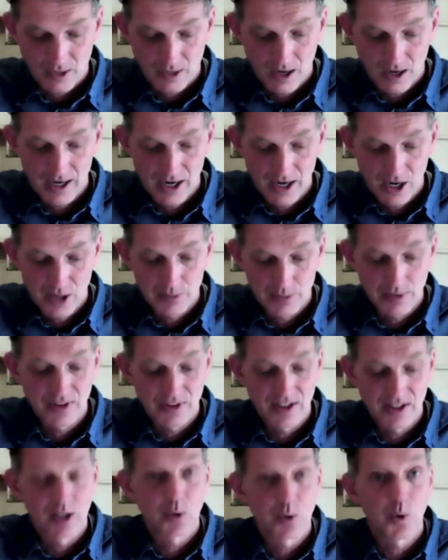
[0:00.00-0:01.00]
I hope that
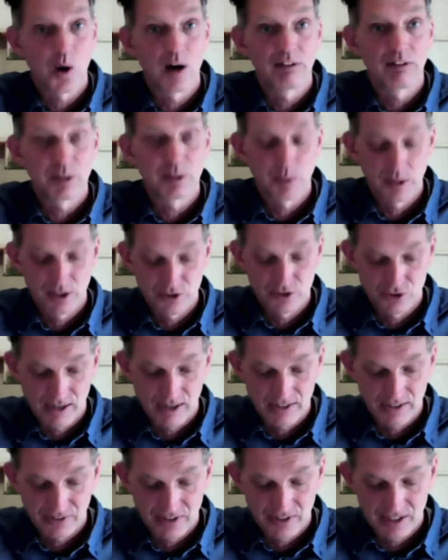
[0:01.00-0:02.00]
the inquiry will
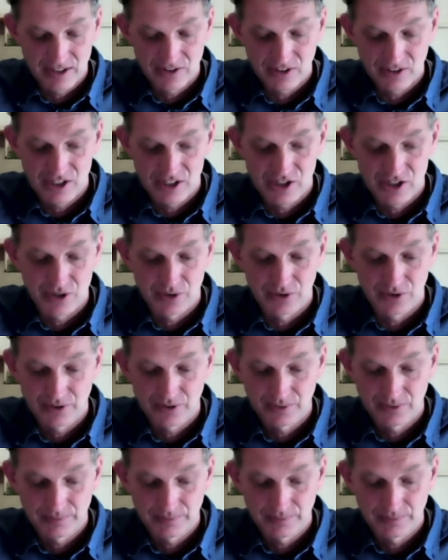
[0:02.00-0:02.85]
address these issues.